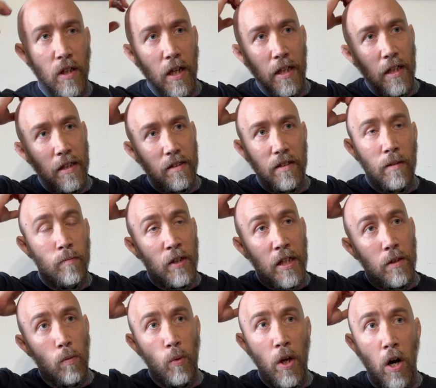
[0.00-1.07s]
it seems like
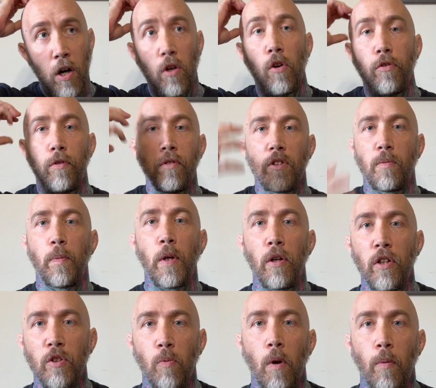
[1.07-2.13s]
we all go through these
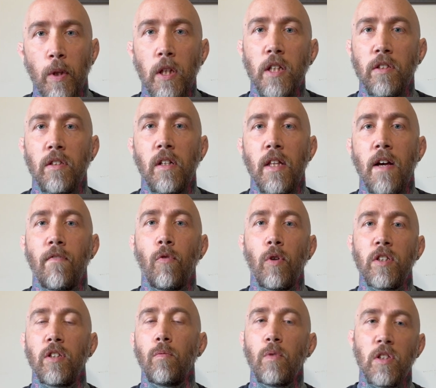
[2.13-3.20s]
periods where we listen to that
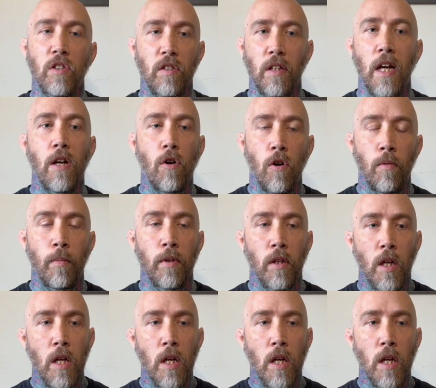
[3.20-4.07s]
voice and we stay home. And